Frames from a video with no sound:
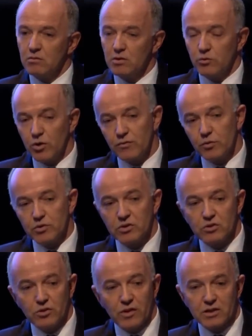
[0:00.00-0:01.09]
You roll forward to
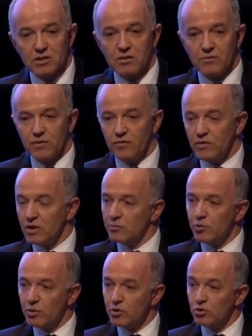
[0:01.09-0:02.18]
2015 and
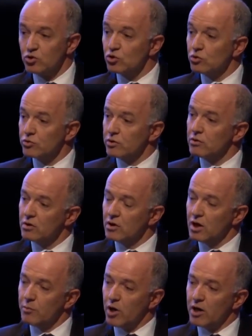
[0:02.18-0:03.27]
probably your children
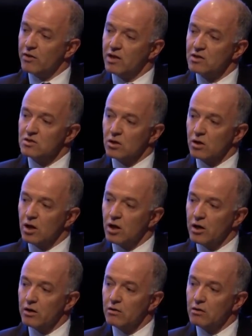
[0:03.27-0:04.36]
are buying things
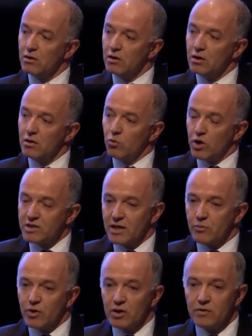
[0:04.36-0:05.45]
online. Why is
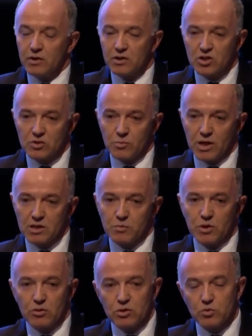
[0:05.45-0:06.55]
that relevant? It just means
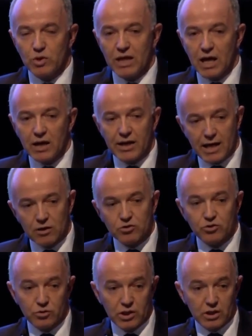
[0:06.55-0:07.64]
because we are now
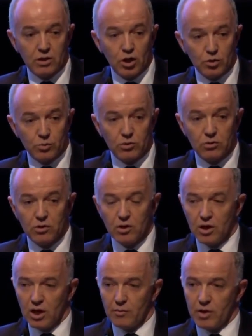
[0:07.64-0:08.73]
truly global.
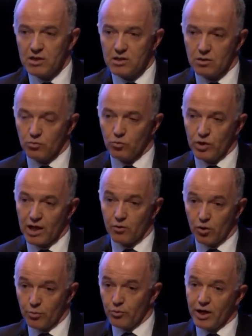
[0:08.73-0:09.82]
It means that we are
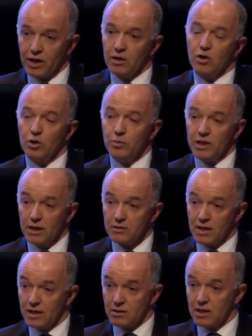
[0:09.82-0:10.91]
operating globally
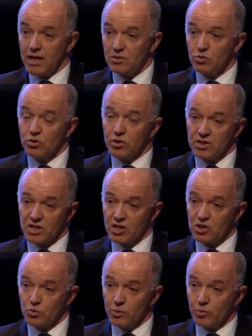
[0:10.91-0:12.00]
as
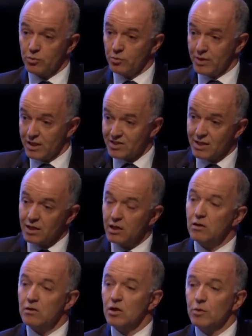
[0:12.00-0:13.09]
organisations. We probably are
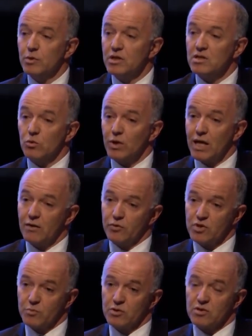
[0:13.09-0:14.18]
selling globally, so we have
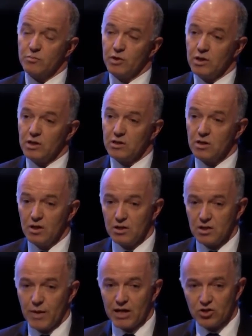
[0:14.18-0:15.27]
responsibilities
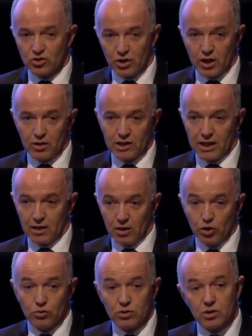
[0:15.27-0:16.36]
to manage not only our
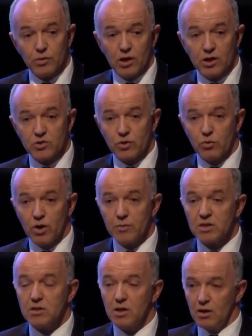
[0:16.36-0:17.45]
local compliance
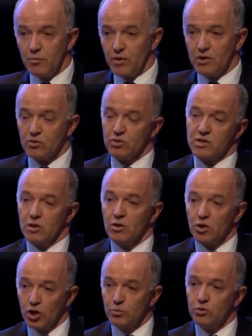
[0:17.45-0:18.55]
requirements, but there's also
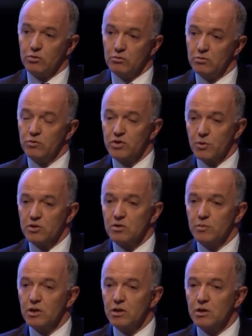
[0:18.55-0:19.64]
global
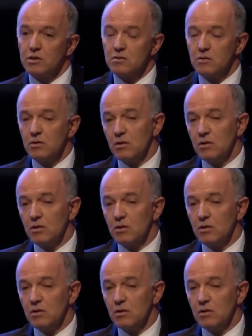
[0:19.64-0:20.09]
responsibilities.